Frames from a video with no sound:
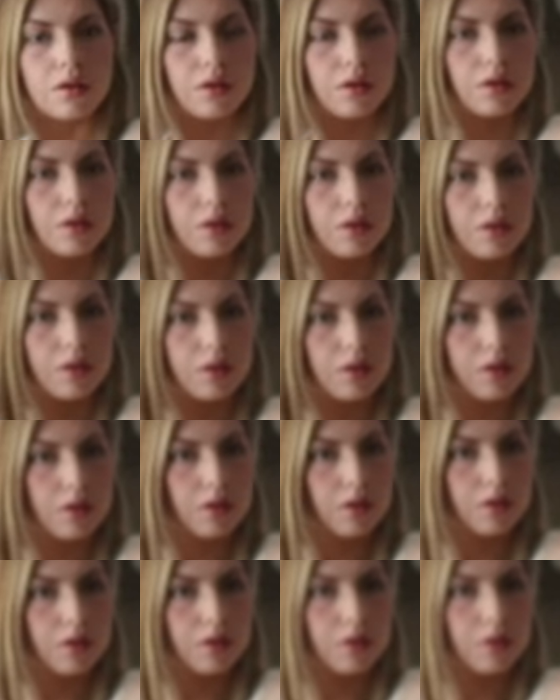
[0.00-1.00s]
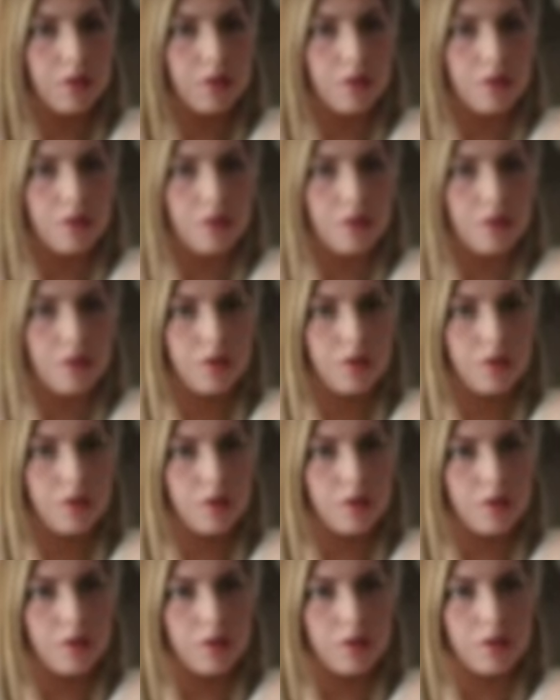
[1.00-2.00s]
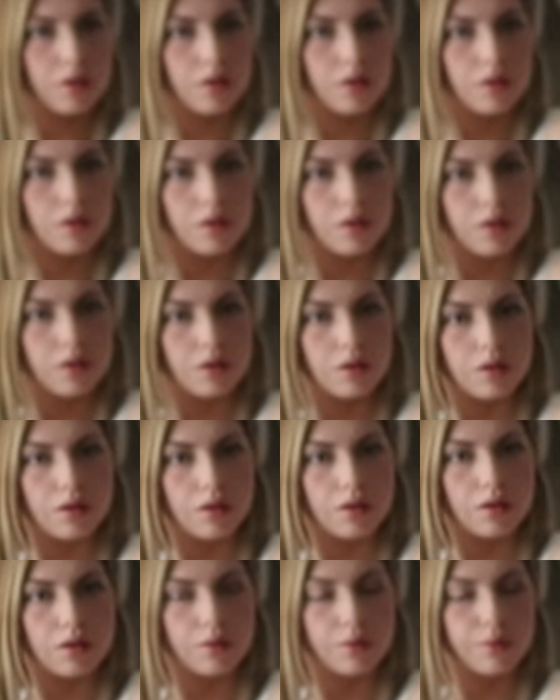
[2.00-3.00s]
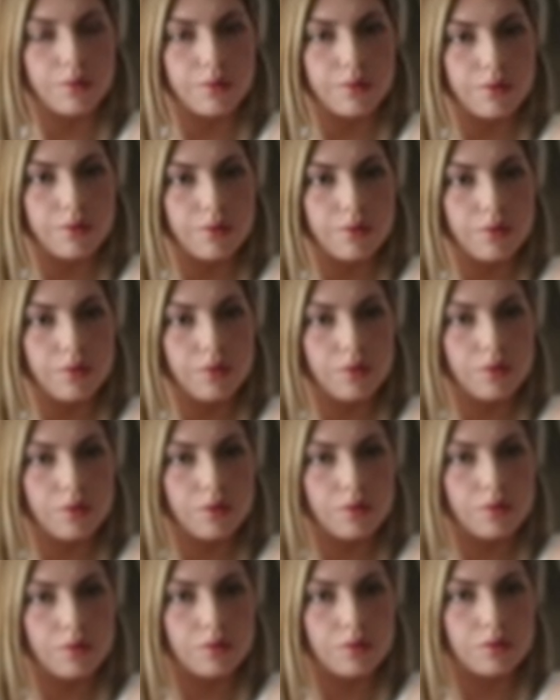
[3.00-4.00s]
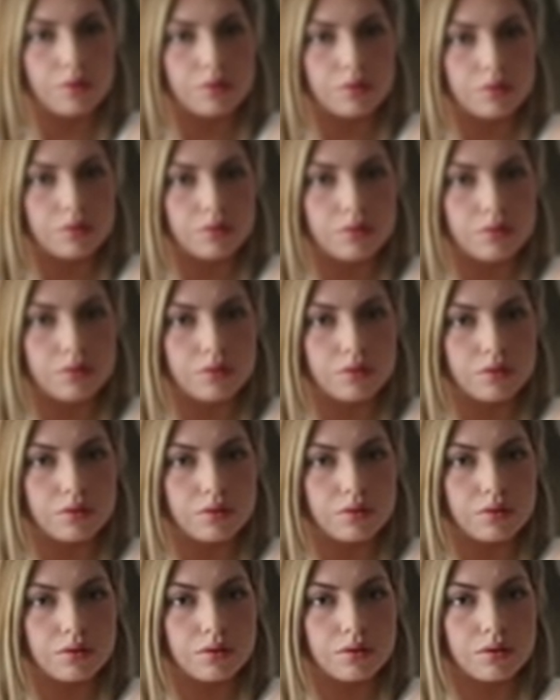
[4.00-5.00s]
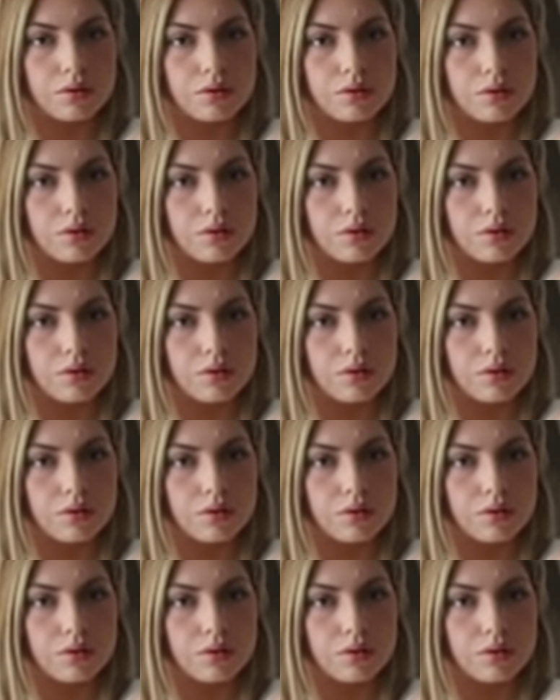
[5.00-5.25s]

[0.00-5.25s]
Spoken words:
[no speech]